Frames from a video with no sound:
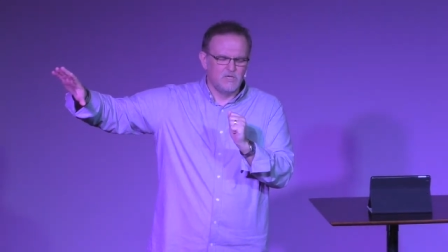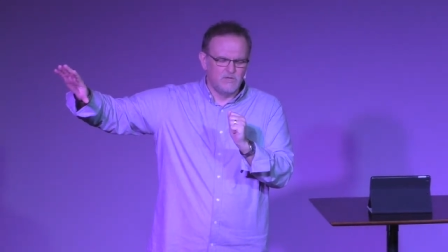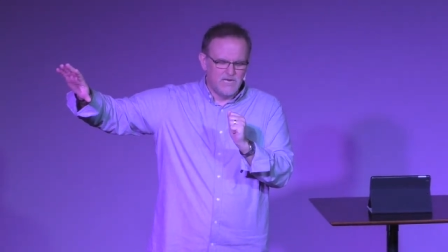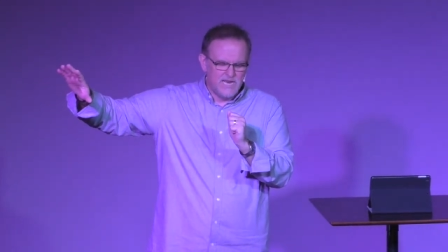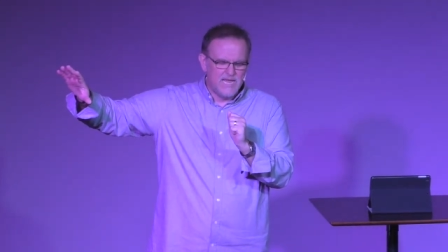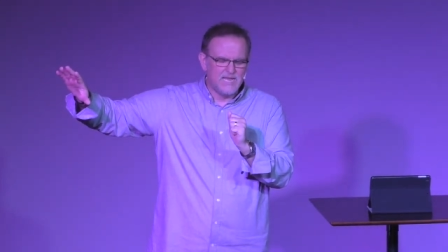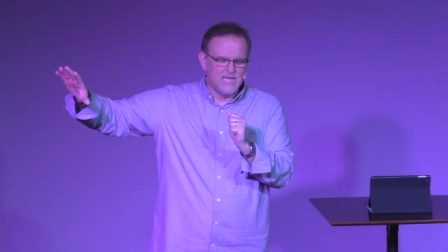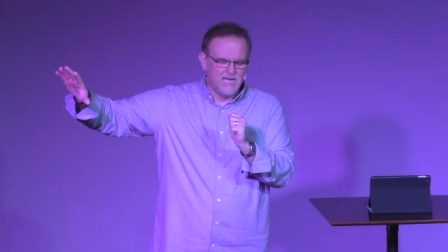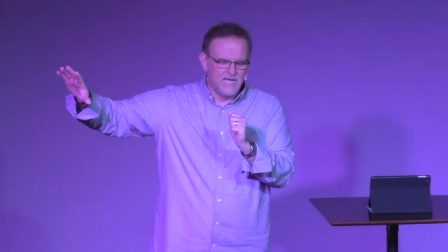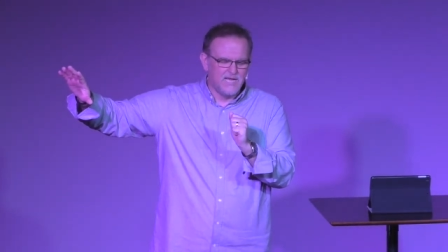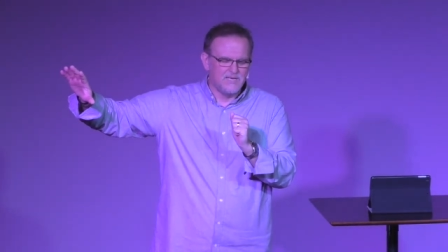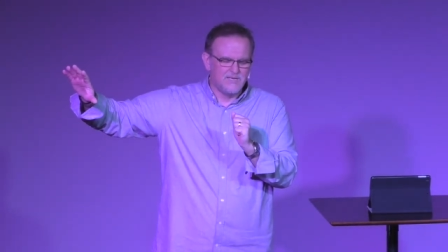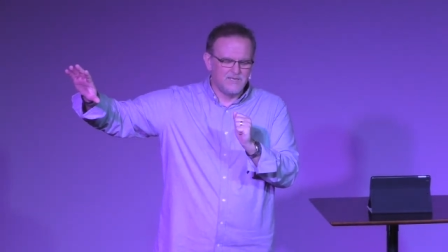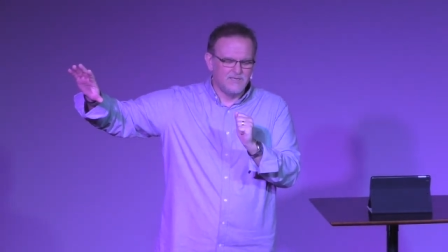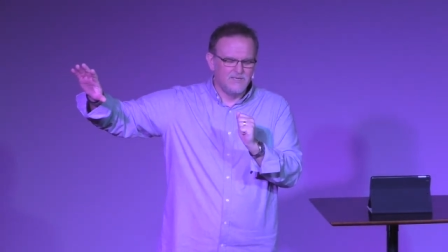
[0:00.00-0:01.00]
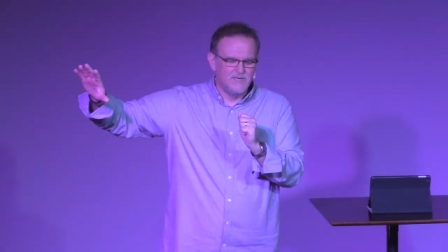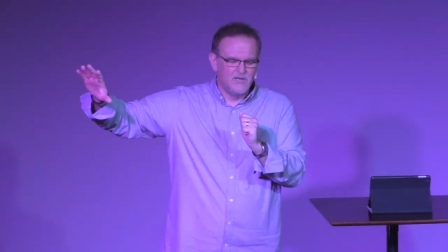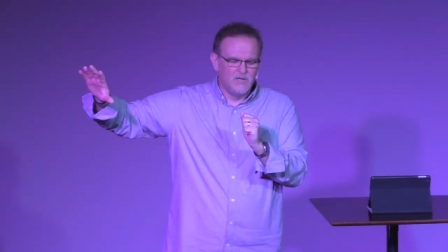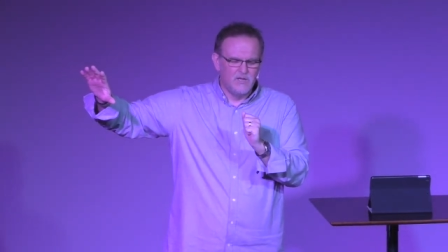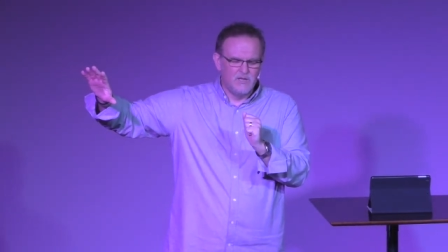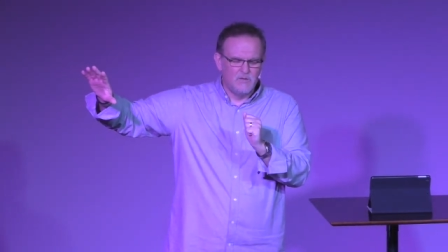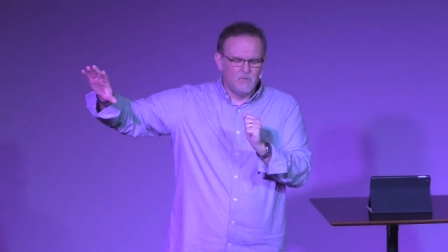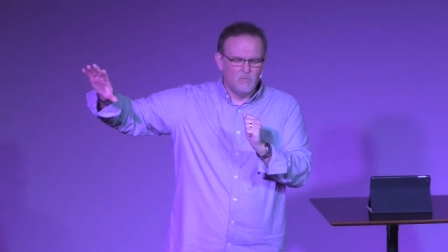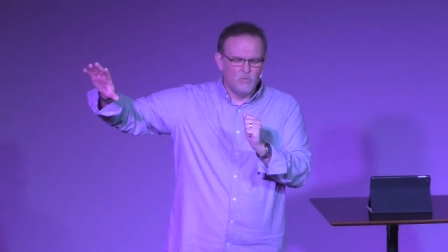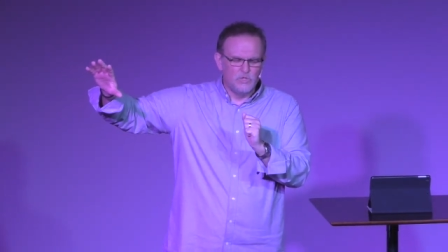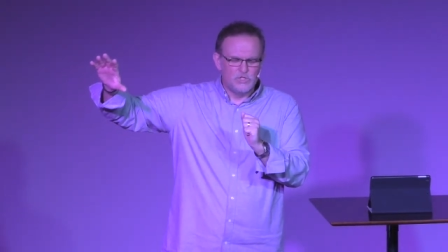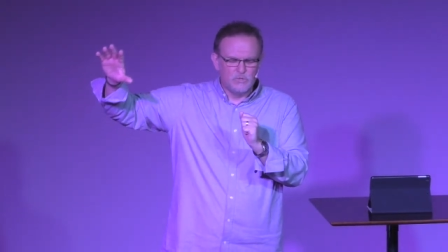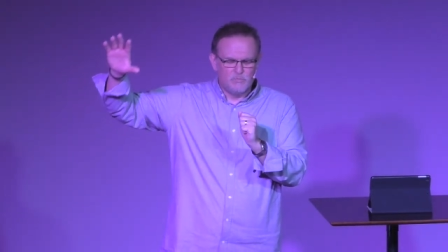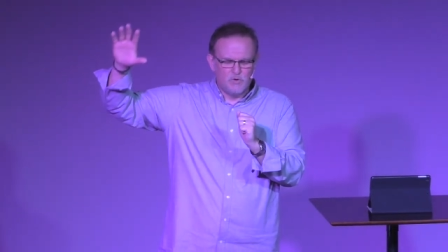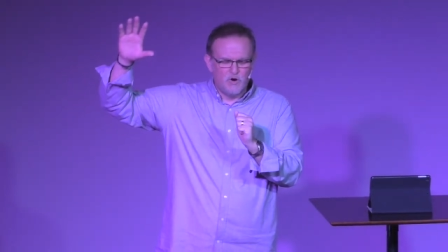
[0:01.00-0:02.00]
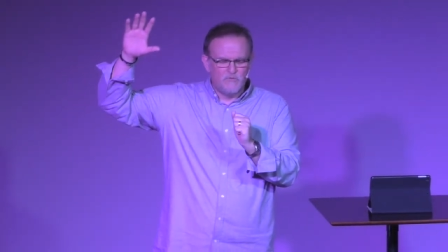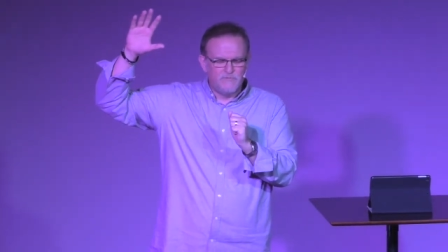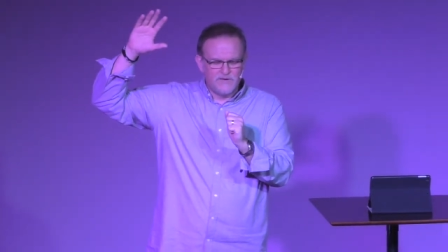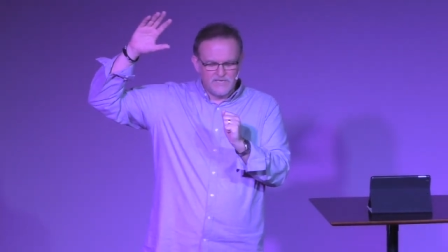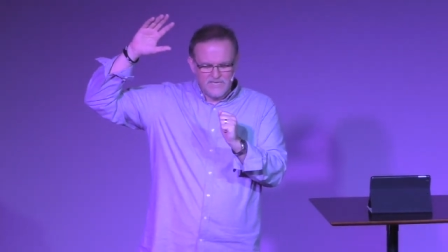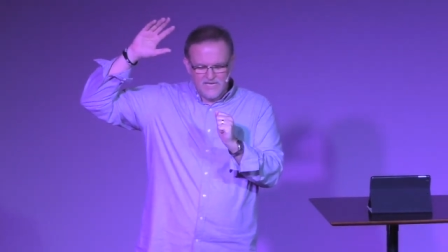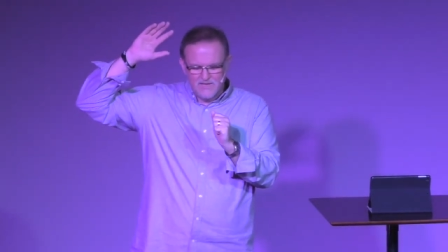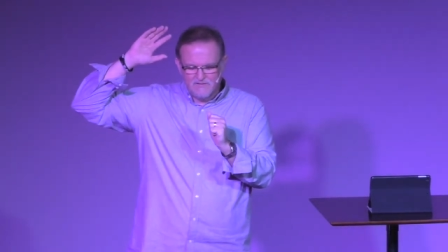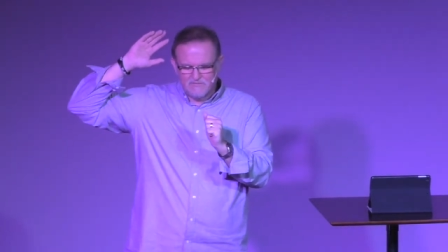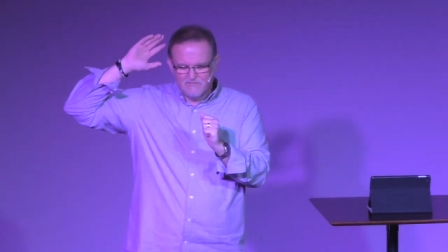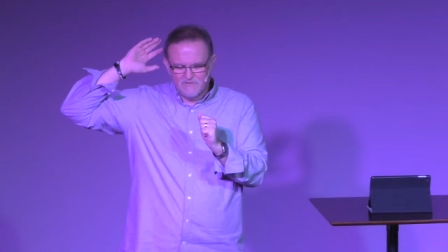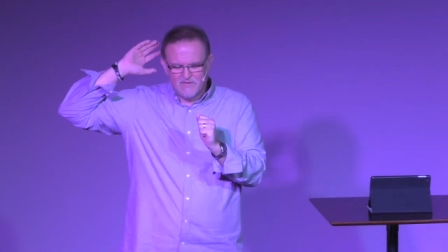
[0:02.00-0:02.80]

So today, God, would your perfect love